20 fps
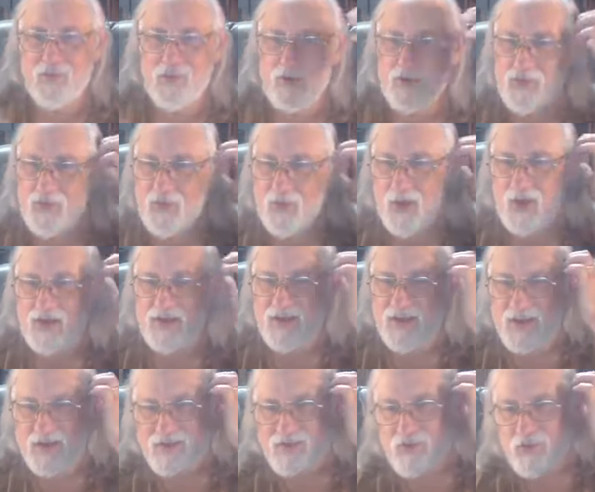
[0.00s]
worldwide
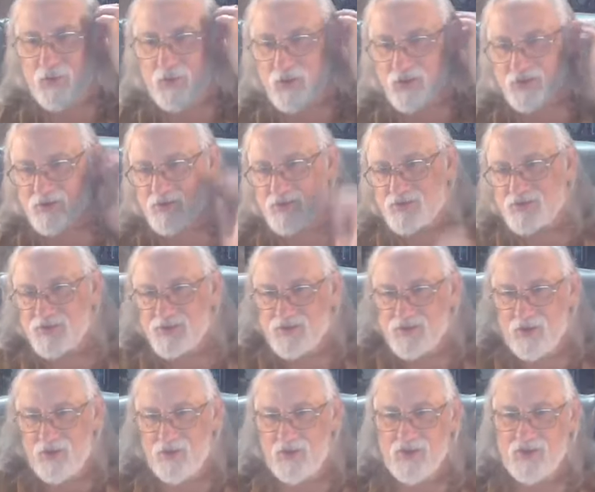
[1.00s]
headquarters
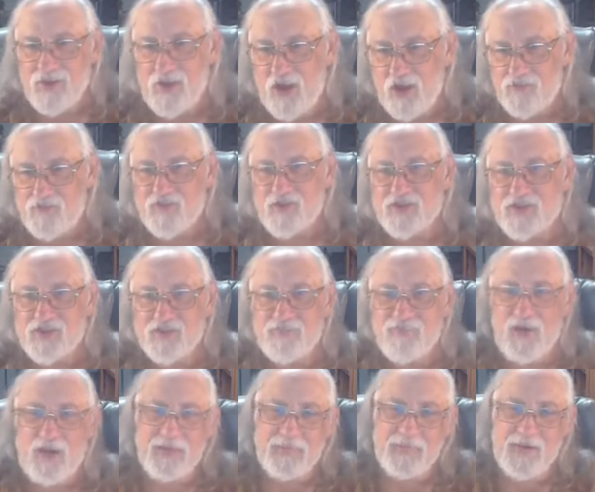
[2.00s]
and only office of
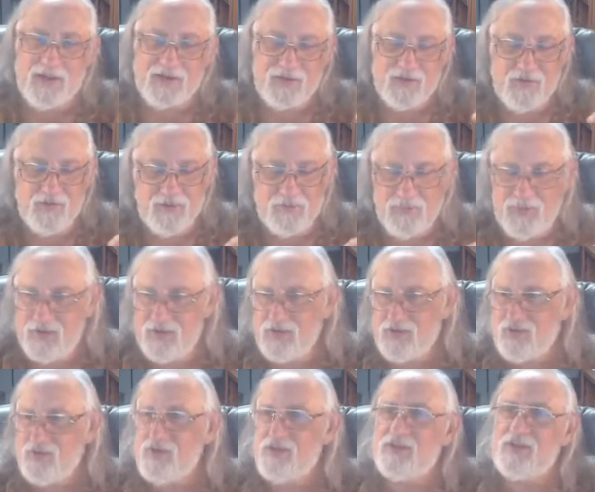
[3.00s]
Mike McInerney
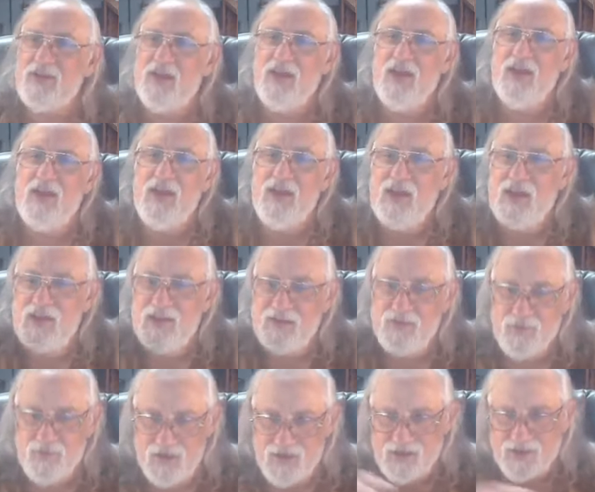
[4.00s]
Ministries and
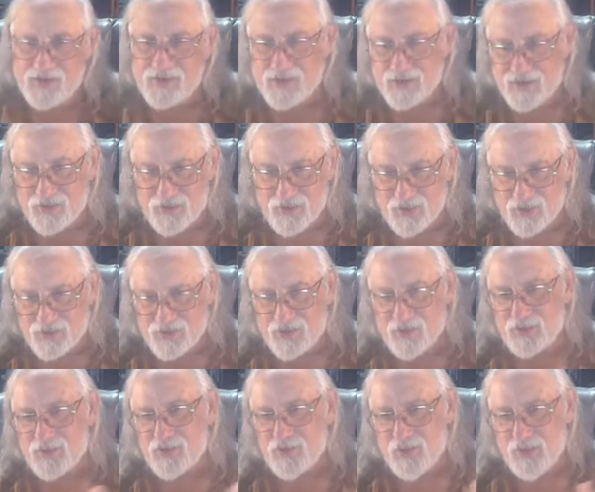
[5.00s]
the radio studio.
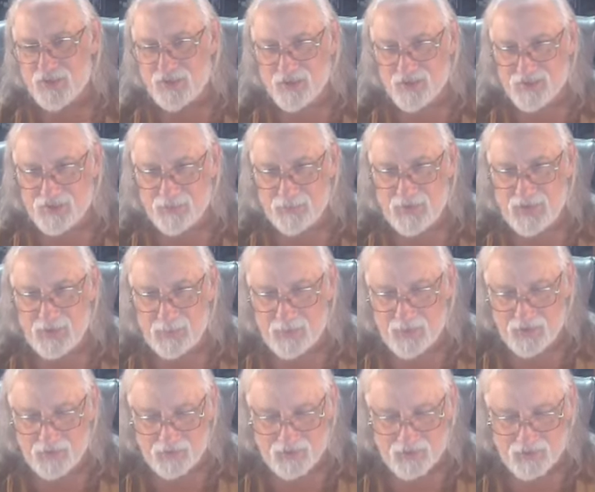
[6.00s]
So it was really good to meet a
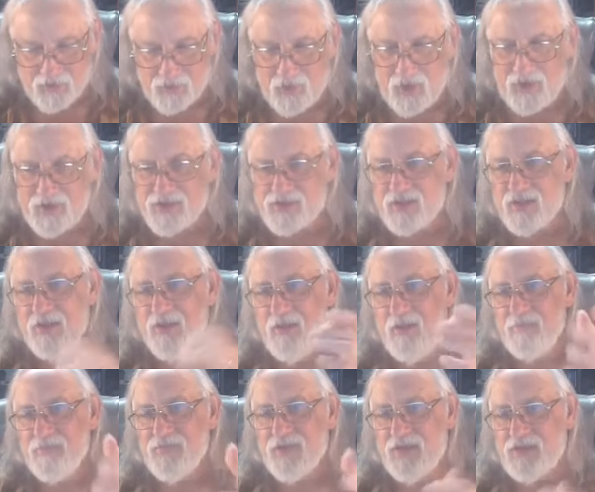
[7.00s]
brother in Christ.
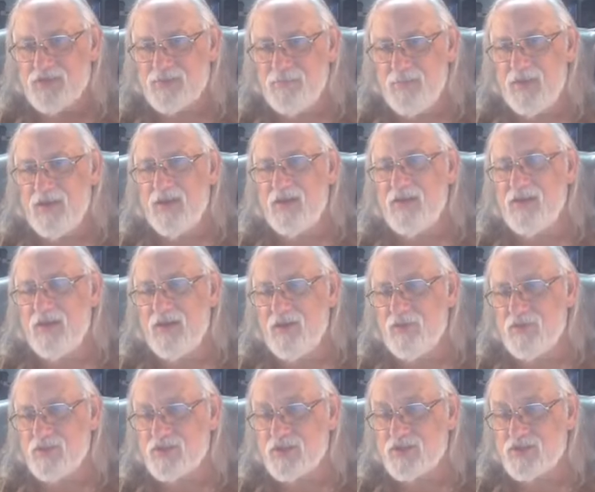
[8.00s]
This man uh,
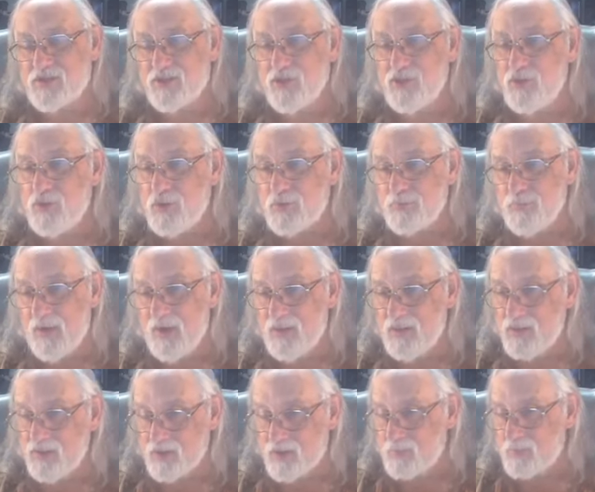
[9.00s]
went to school with my
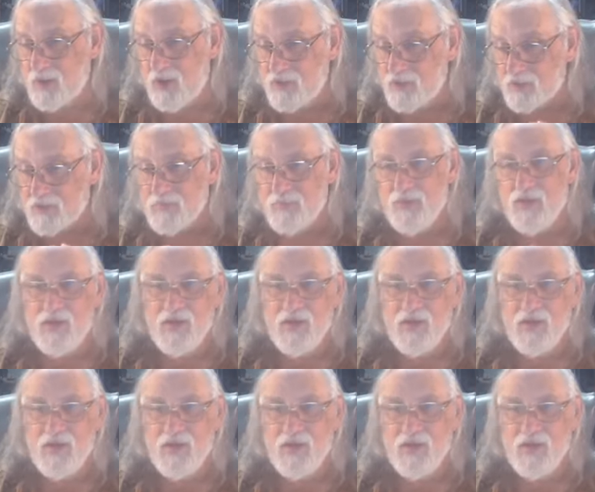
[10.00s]
little brother.